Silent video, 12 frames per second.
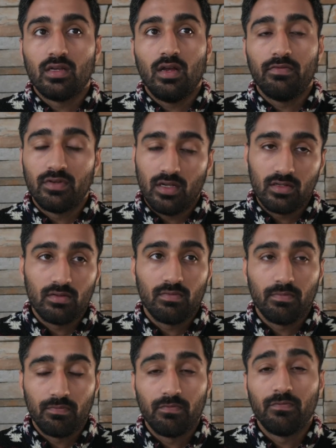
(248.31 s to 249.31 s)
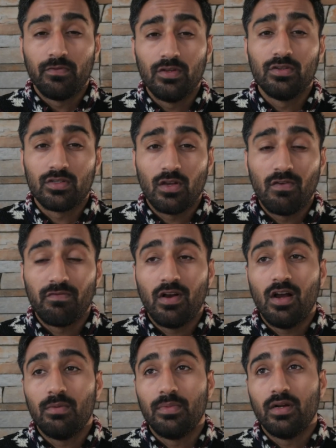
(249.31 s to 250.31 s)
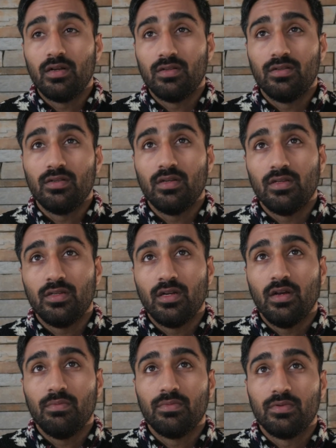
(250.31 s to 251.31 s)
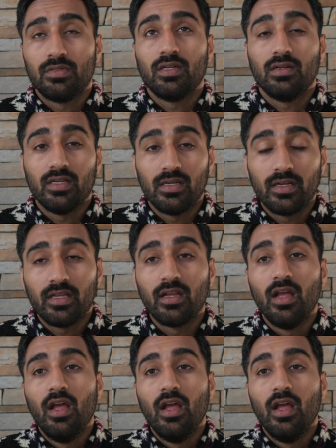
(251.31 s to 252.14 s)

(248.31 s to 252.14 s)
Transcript: I've done few so far, but I'm still learning.